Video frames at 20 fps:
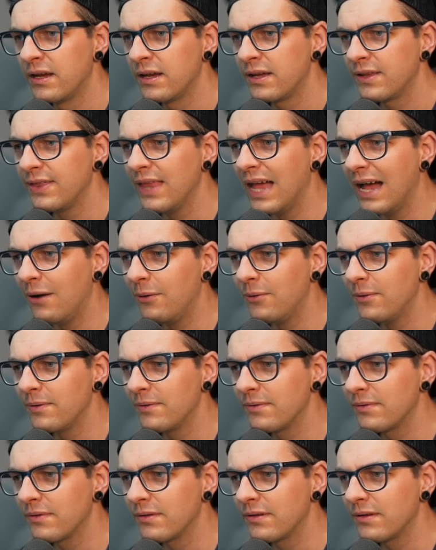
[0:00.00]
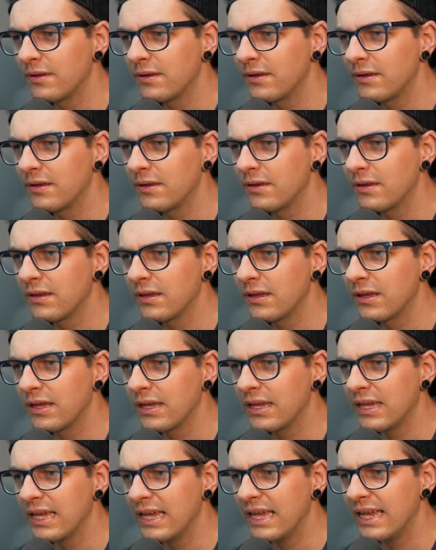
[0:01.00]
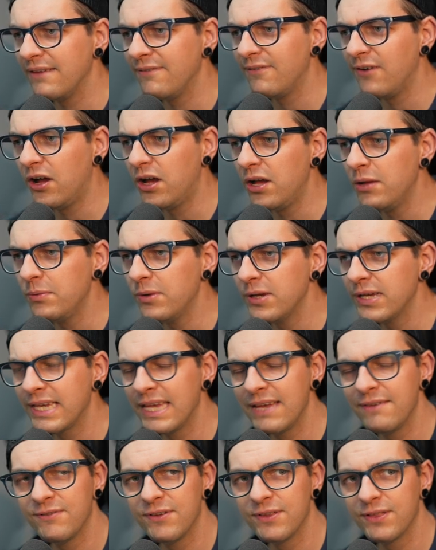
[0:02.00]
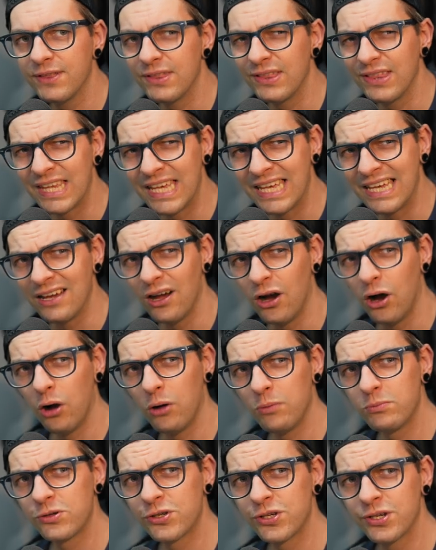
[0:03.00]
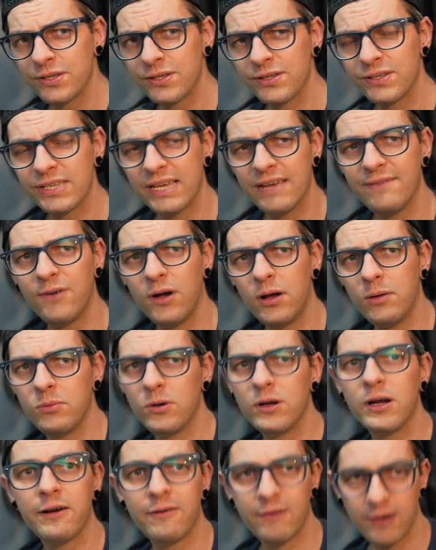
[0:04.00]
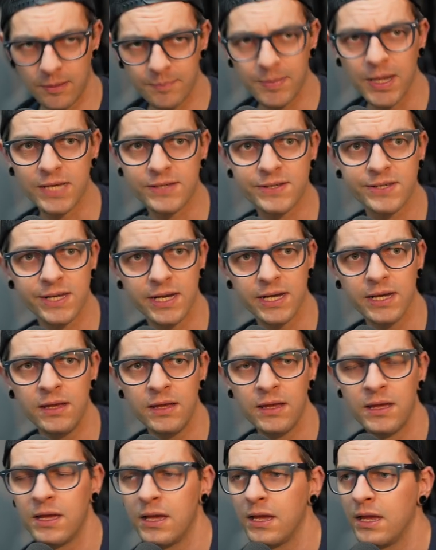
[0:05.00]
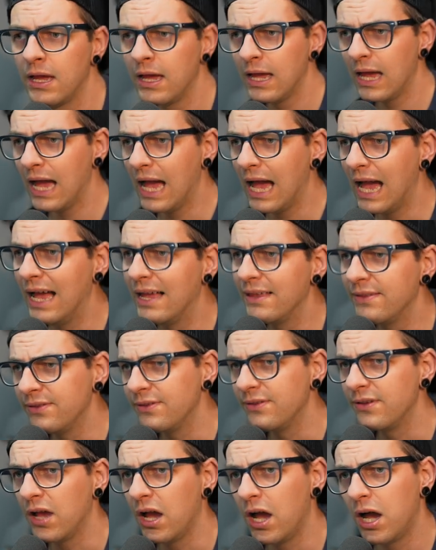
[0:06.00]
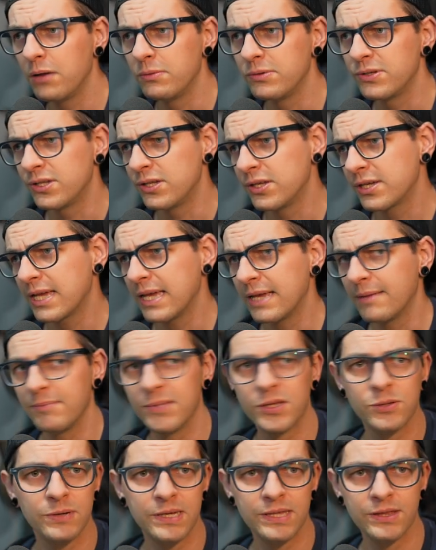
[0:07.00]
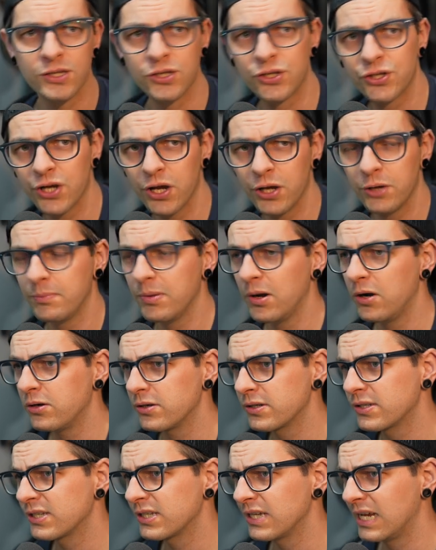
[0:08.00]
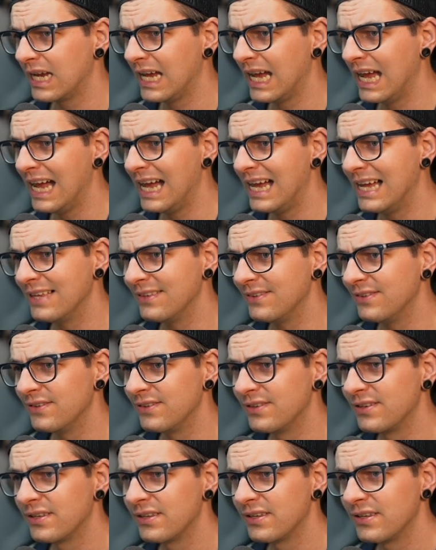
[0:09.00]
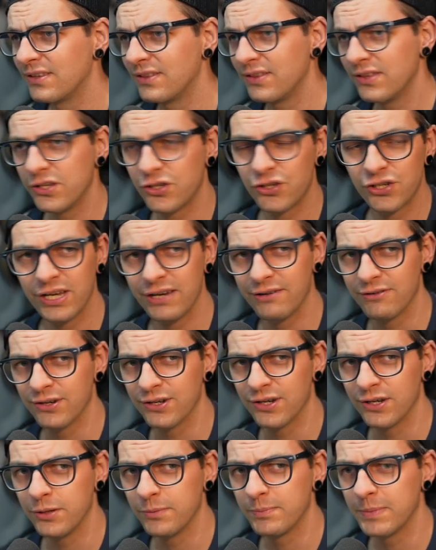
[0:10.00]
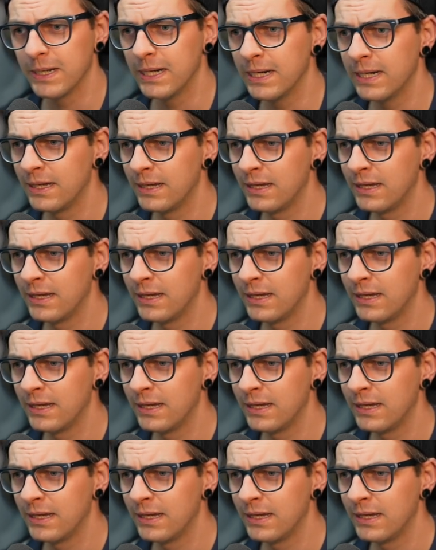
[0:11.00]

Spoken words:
Now, if I were given the options, if I were a busker and I was looking between the Showbox and the Sheeran looper,